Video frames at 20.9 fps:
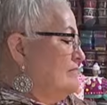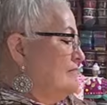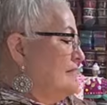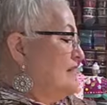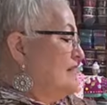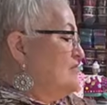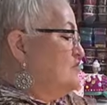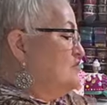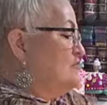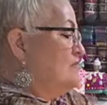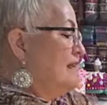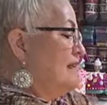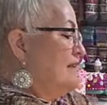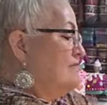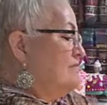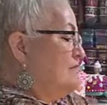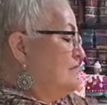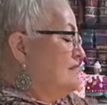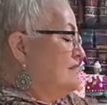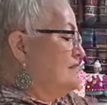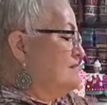I do like
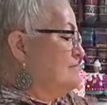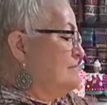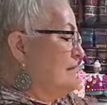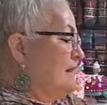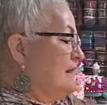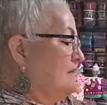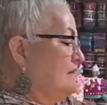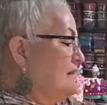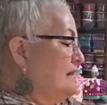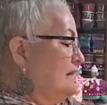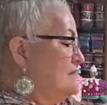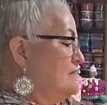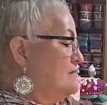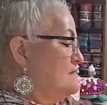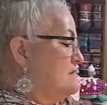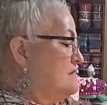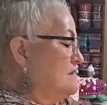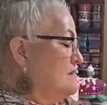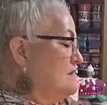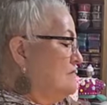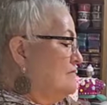Vernon's metal
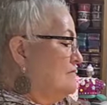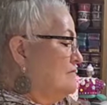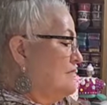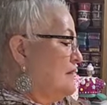cutters, though.